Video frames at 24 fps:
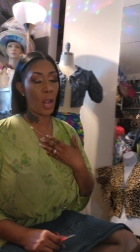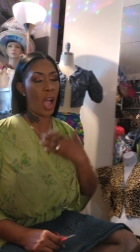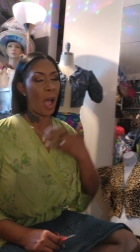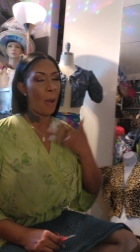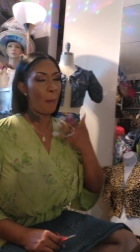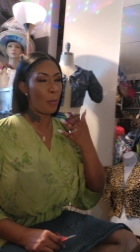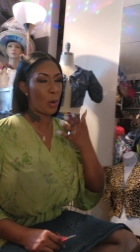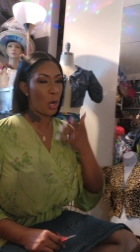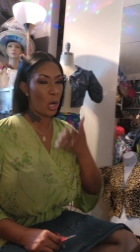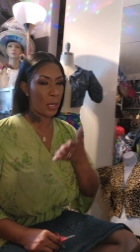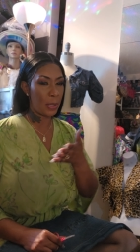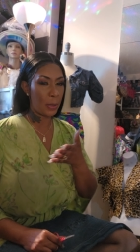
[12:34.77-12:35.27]

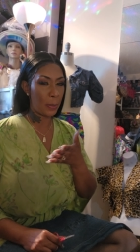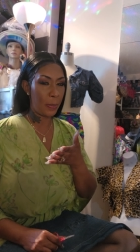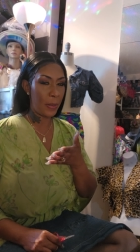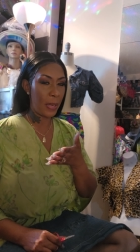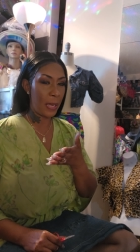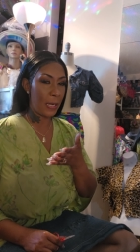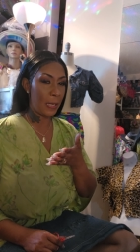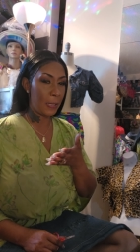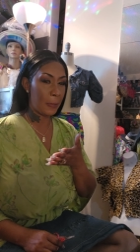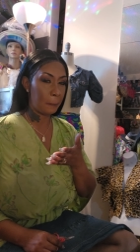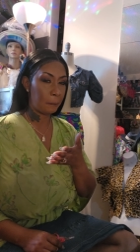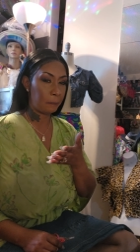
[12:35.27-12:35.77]
I'm gonna
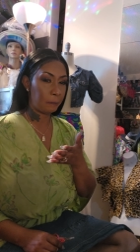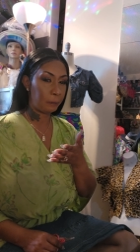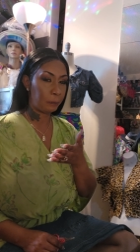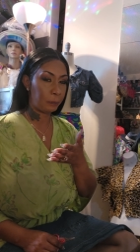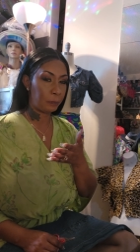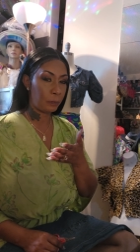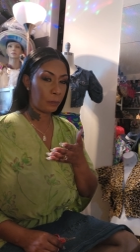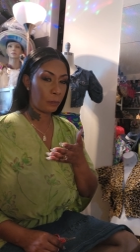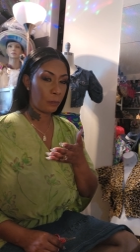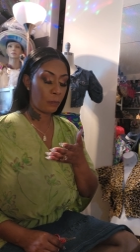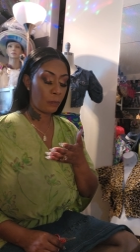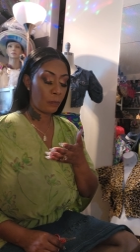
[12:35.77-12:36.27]
pay
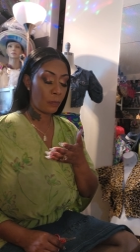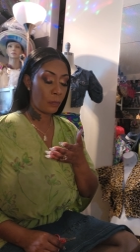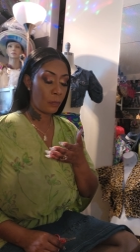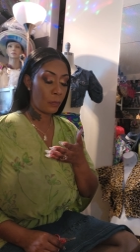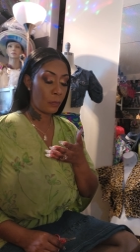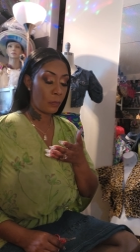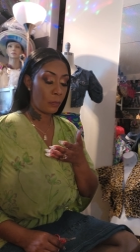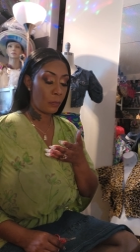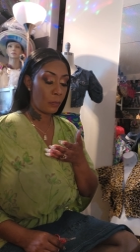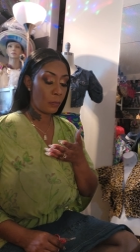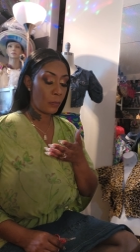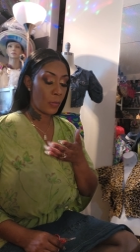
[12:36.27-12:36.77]

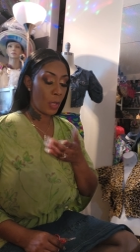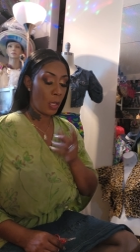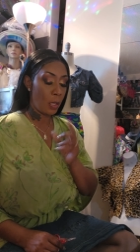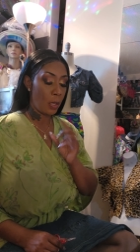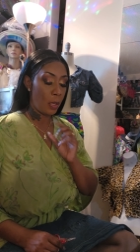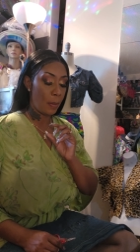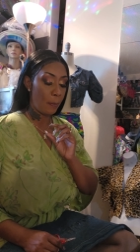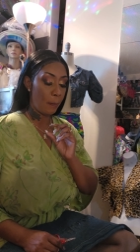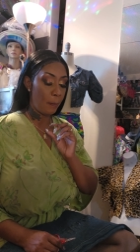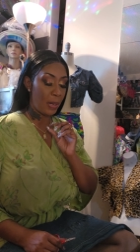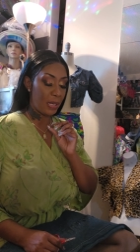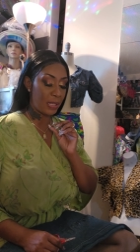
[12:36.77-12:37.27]

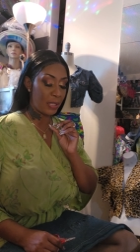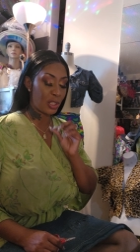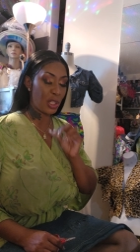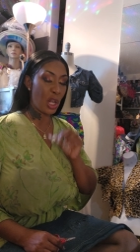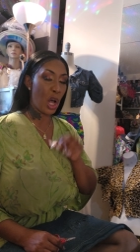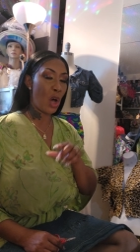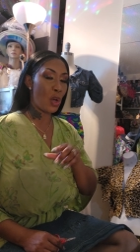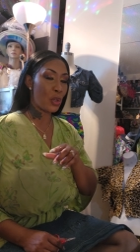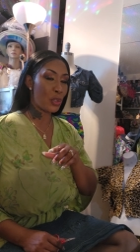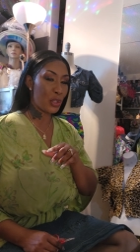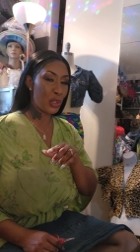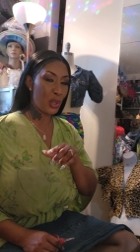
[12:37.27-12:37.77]
but it's
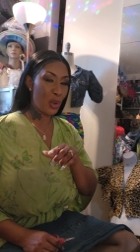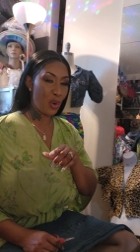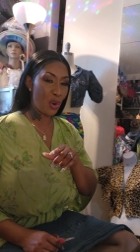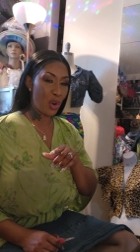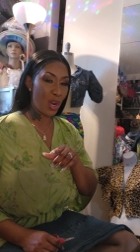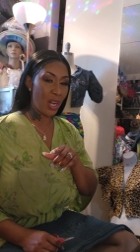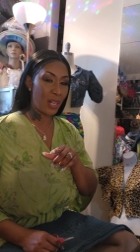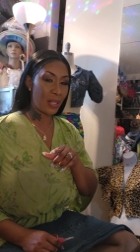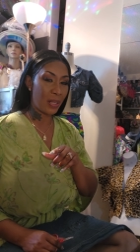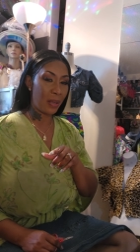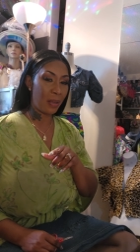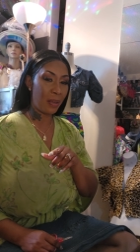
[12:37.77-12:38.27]
also
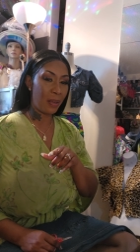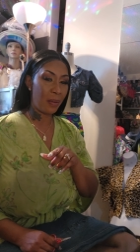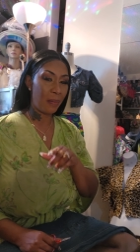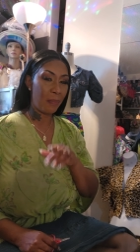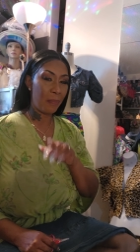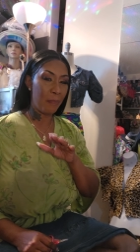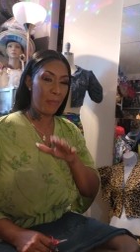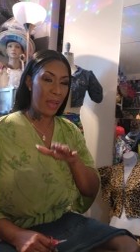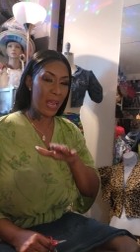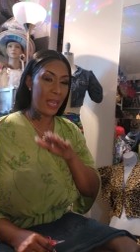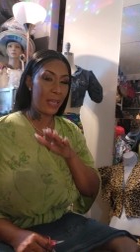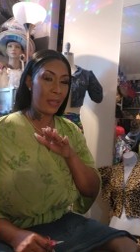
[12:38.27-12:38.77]
gonna
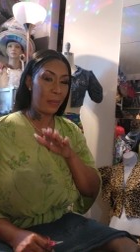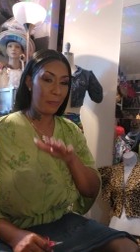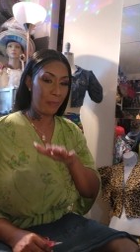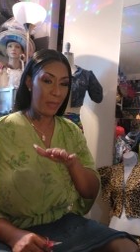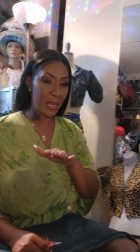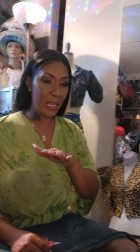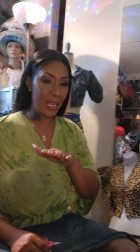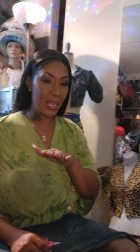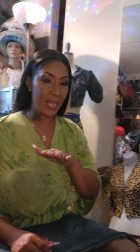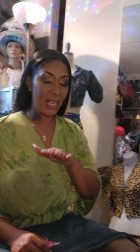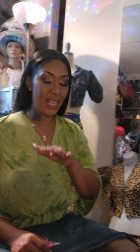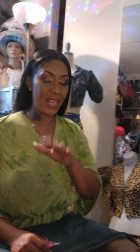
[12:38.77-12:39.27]
make
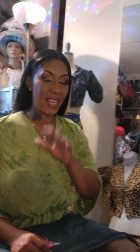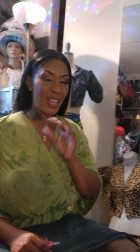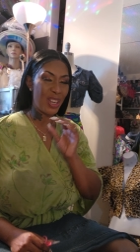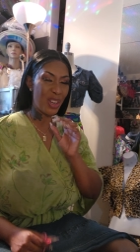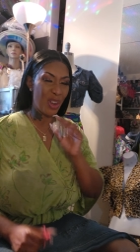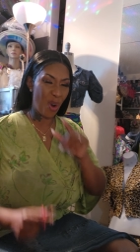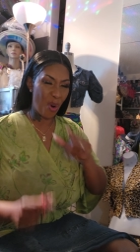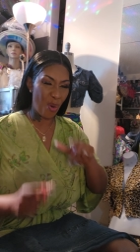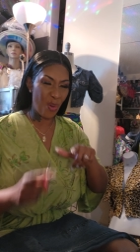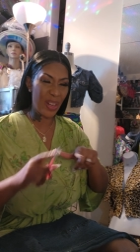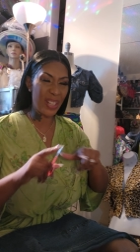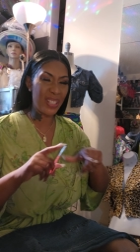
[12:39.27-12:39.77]
me
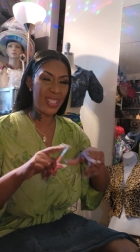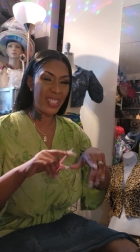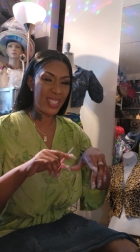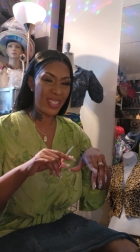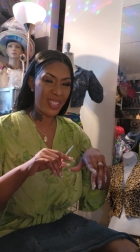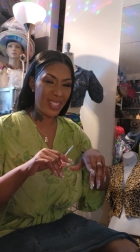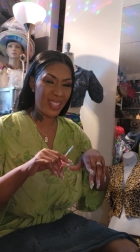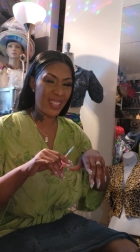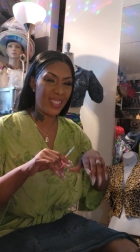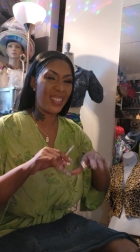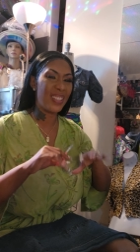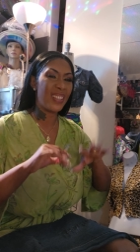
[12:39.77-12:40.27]
going
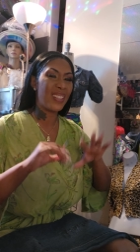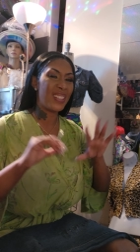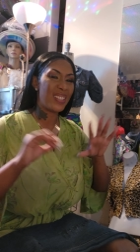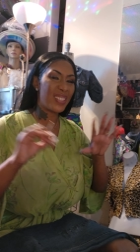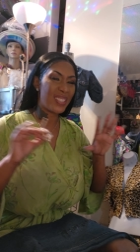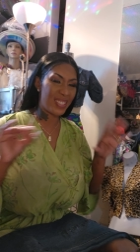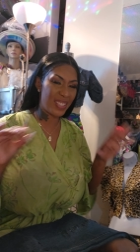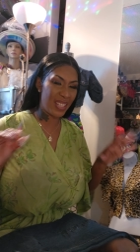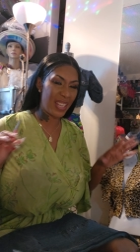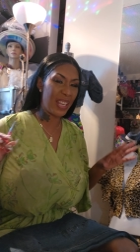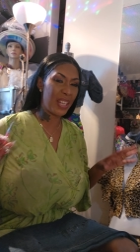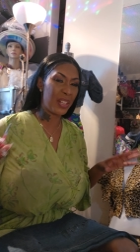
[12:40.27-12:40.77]
to
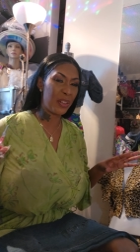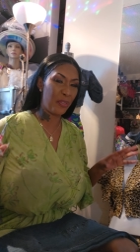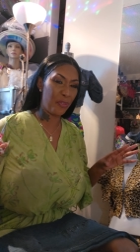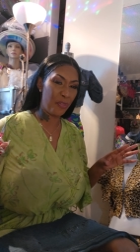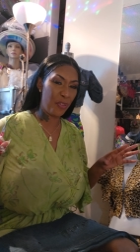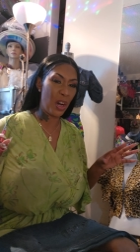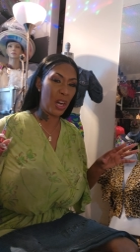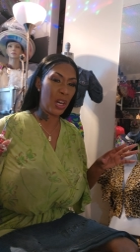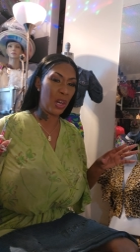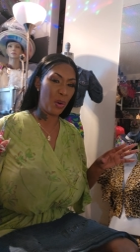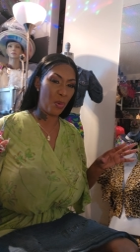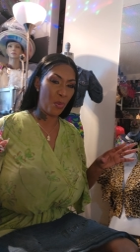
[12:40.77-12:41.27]
staying a
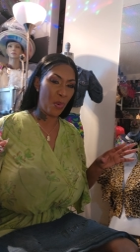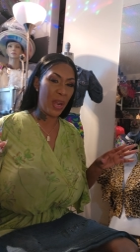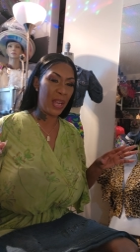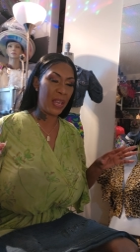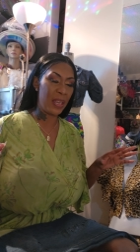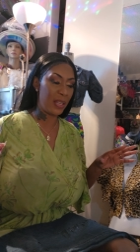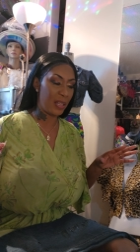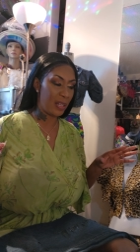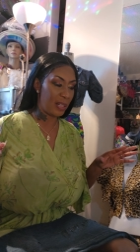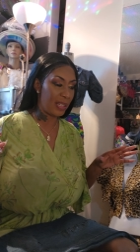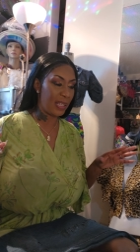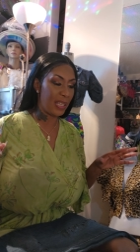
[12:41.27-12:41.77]
fuck
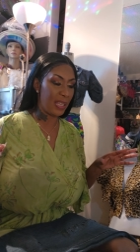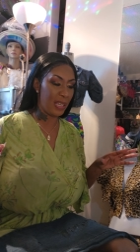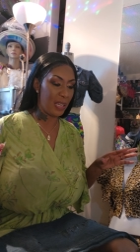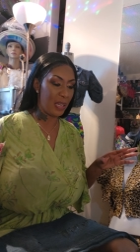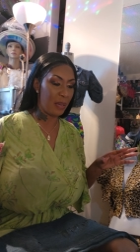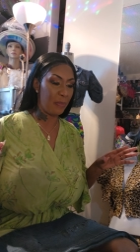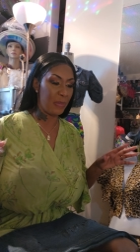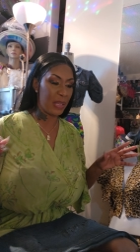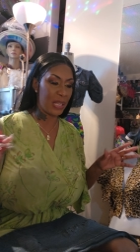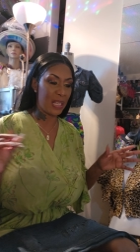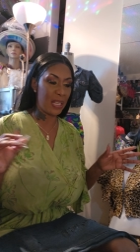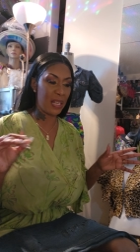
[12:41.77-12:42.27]
away
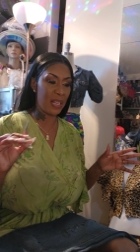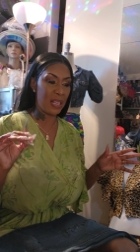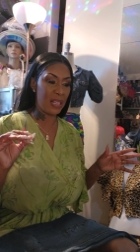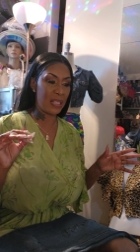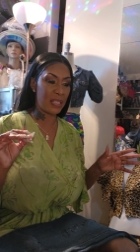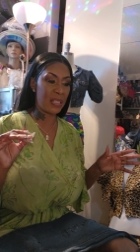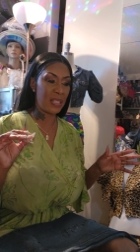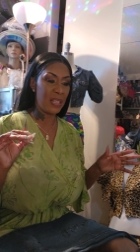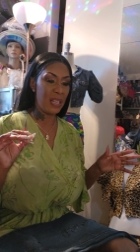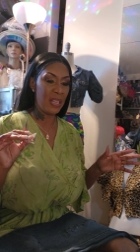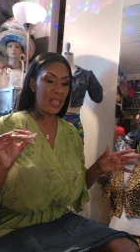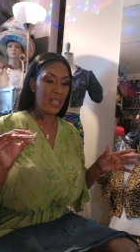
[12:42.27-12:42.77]
again
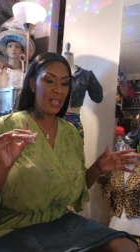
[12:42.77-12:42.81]
because